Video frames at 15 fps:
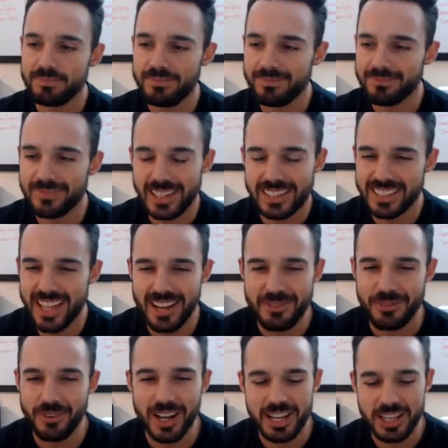It's kind of
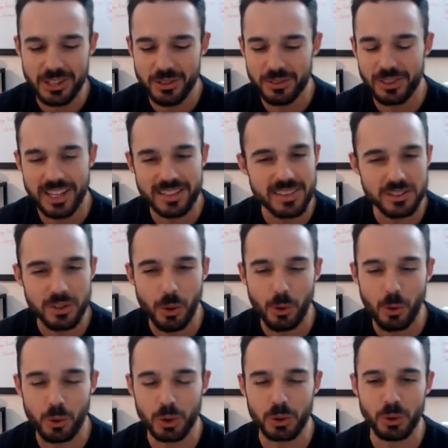funny. You have like this
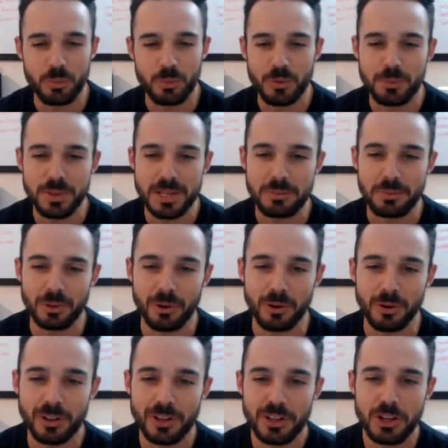whole group of
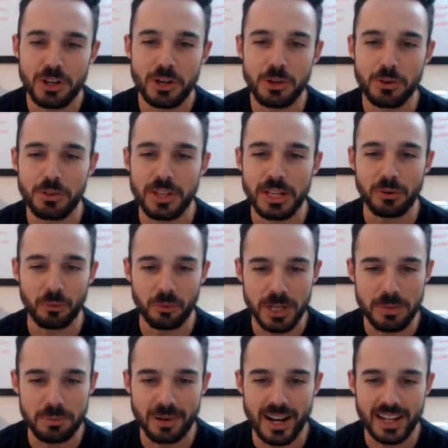people who think
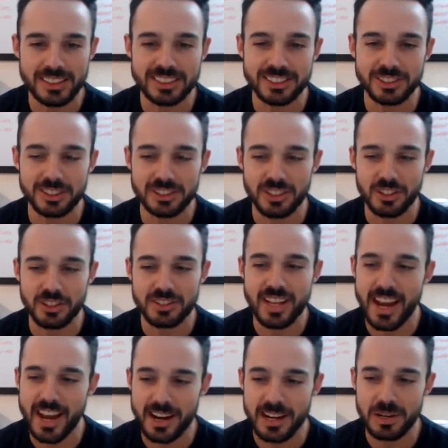repricers are
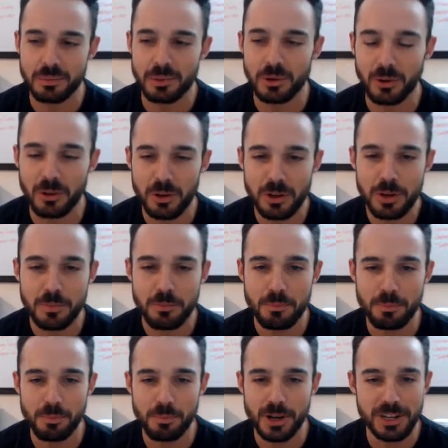terrible,
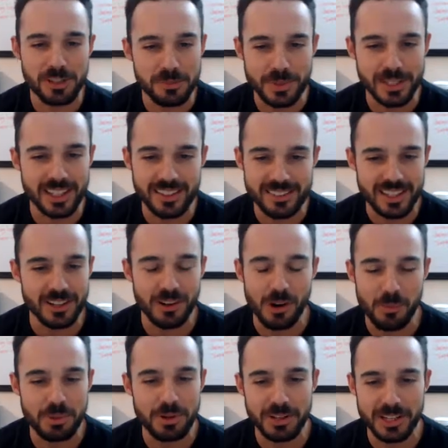but it's because they
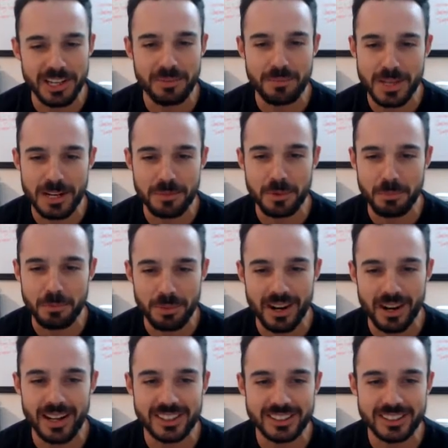don't put in a minimum price.